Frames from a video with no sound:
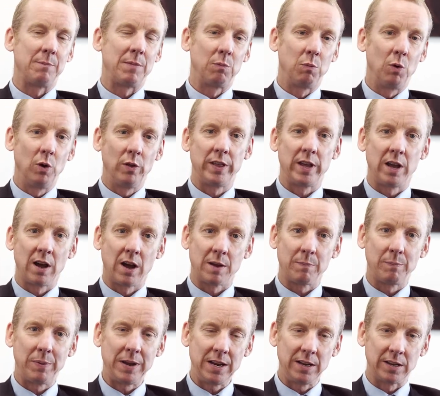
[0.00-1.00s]
What the
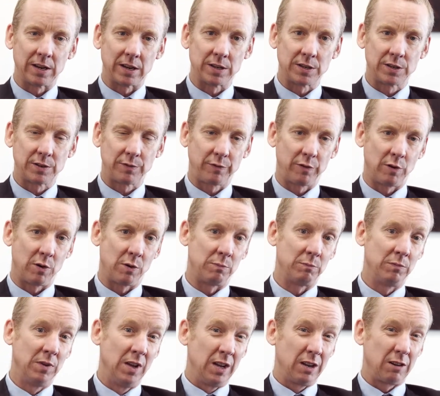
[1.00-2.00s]
IB does
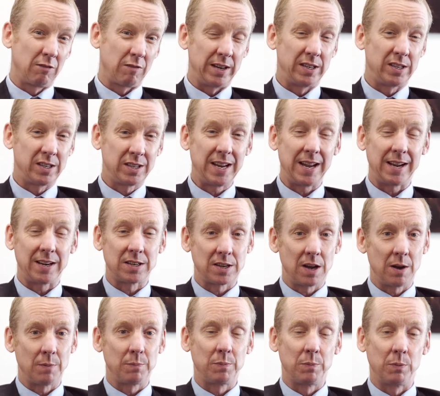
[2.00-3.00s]
from grade 6
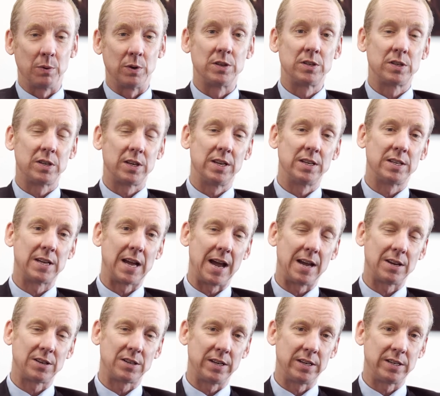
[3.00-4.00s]
upwards is it
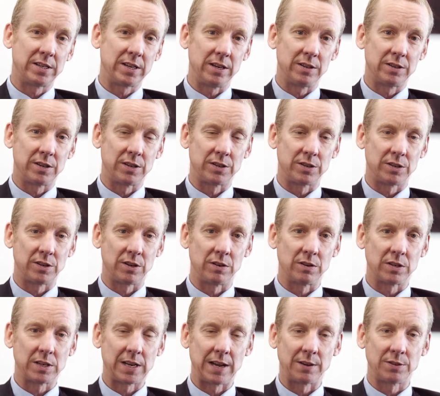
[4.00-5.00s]
actually teaches
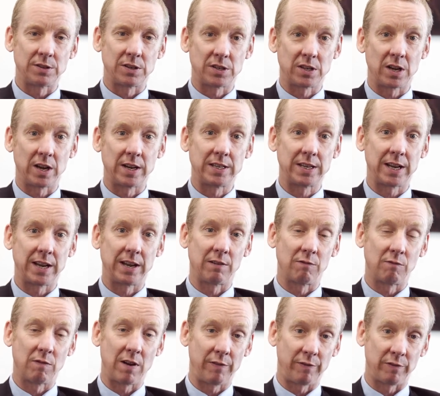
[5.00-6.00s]
students how to citate
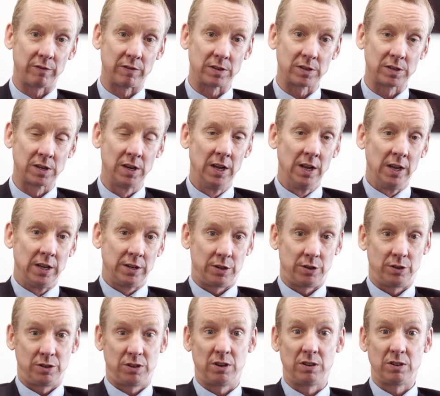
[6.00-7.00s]
and reference. So
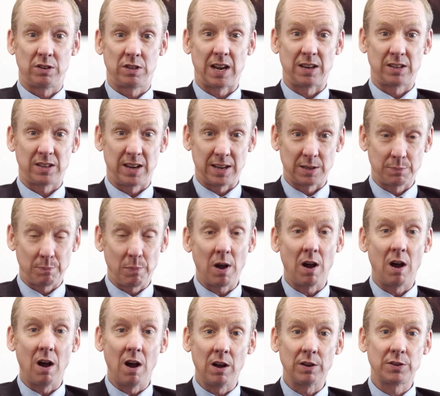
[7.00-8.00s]
students actually, as
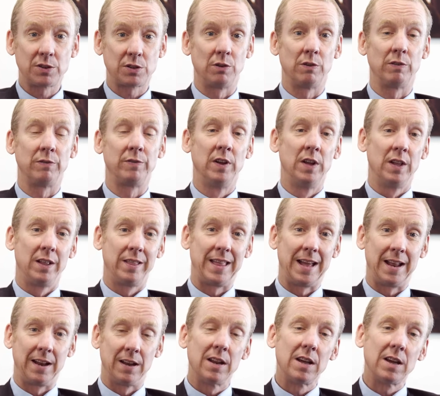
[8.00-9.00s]
part of
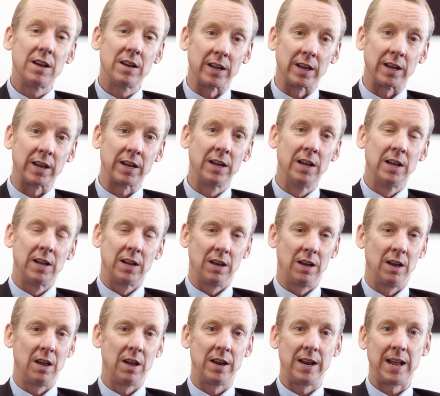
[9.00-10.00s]
their learning,
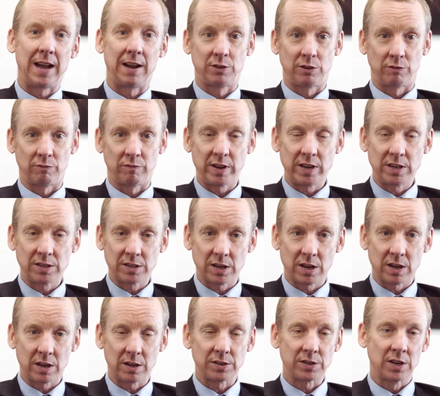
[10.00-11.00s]
learn how to
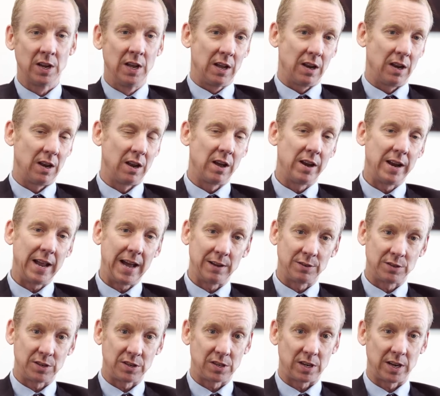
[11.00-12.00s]
research, learn how to
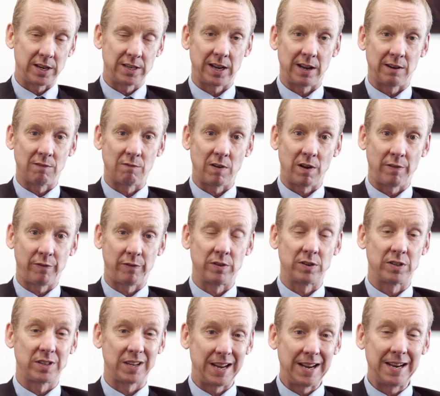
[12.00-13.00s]
citate and
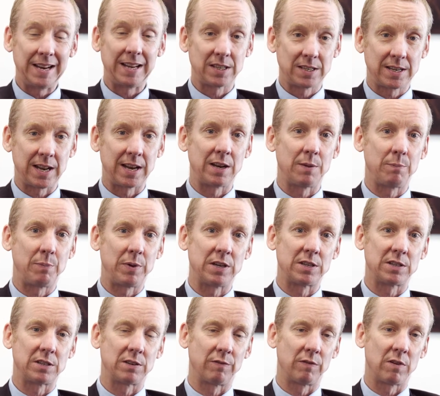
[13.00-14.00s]
reference in extended
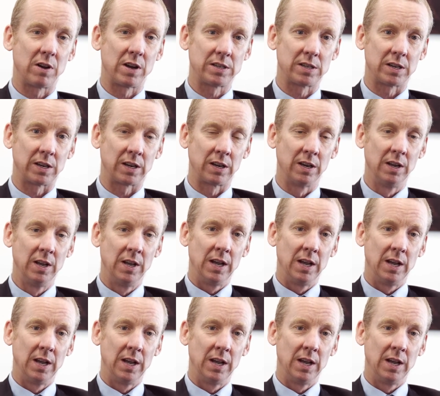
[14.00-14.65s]
pieces of writing.